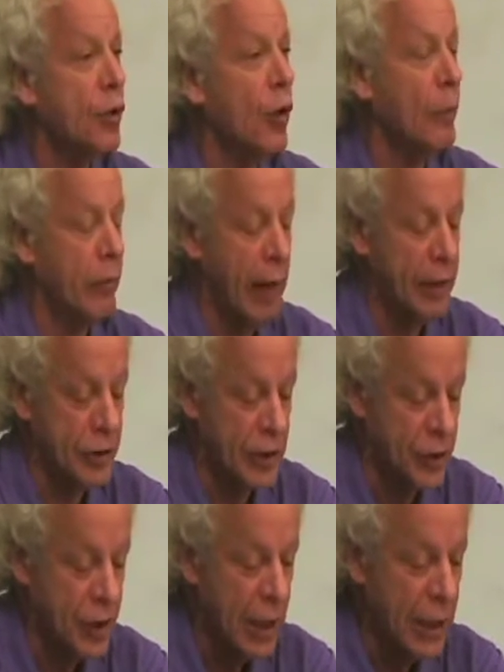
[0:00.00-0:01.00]

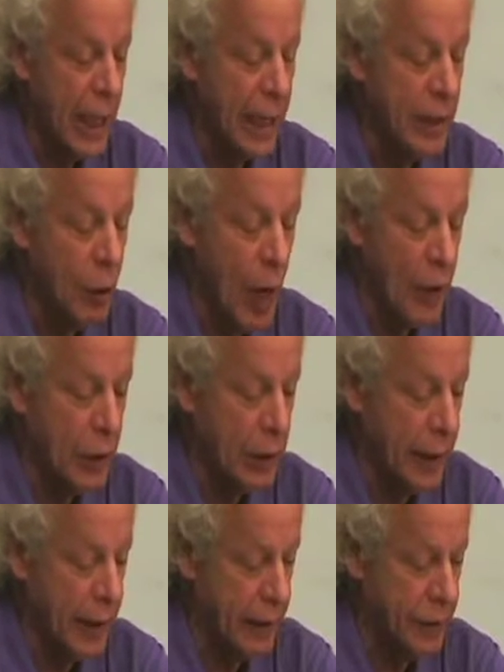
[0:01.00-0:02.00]
corporations and their wealthy
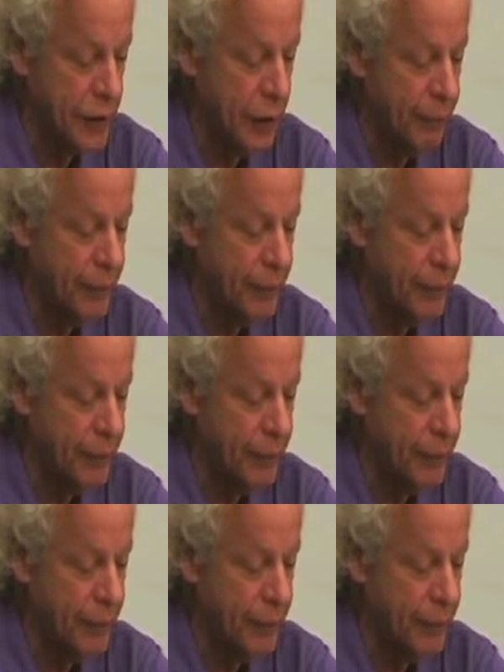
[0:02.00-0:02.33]
leaders.